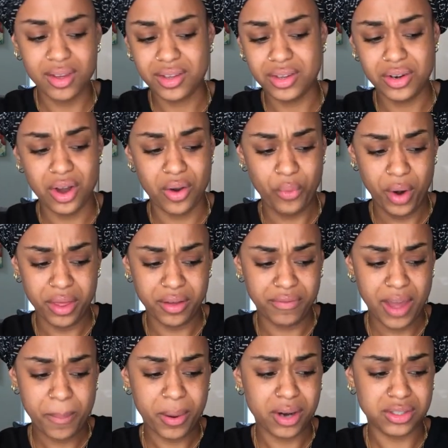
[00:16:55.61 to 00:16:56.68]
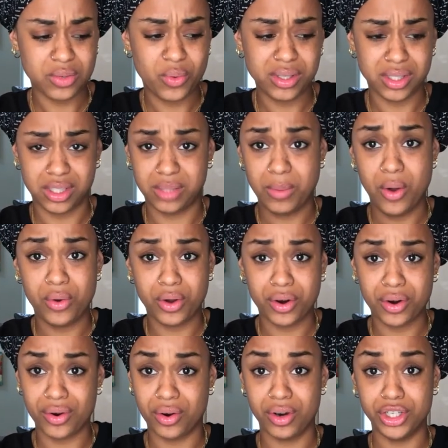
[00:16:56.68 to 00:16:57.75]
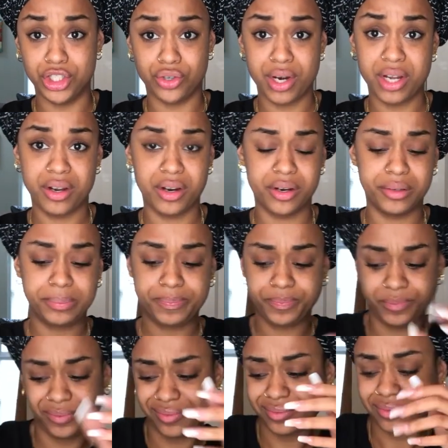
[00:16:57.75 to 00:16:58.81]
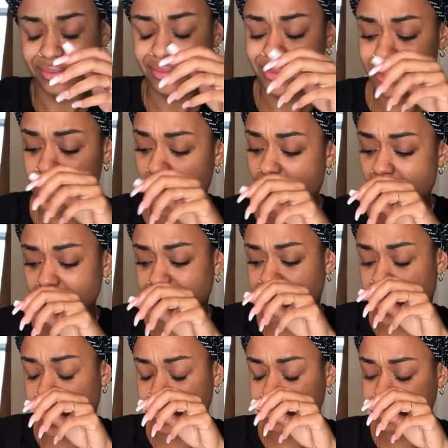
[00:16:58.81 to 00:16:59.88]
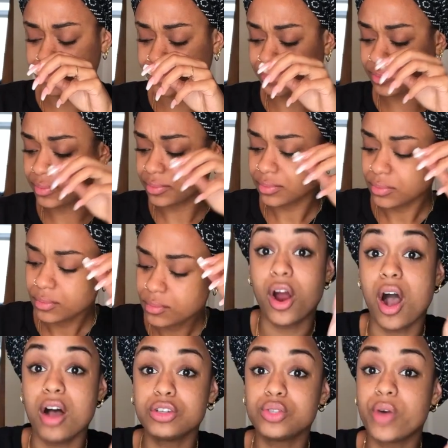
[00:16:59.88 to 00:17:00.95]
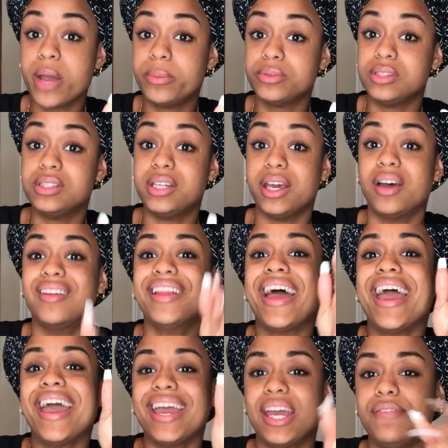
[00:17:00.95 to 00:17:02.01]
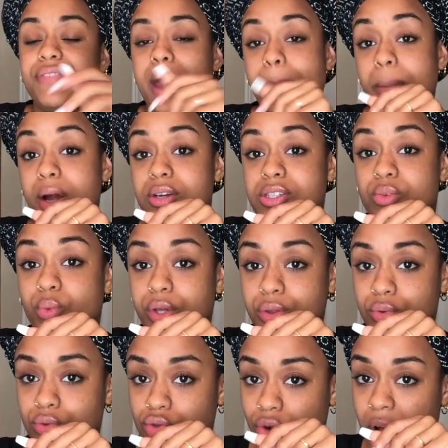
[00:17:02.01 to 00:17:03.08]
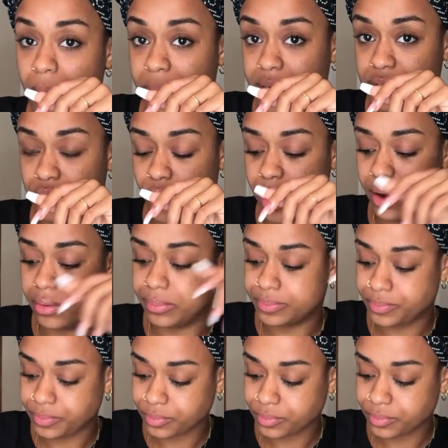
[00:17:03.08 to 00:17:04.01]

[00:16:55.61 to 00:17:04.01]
Whether that person was a smoker or a drinker, all of that. They're also able to tell if that person went through trauma as well,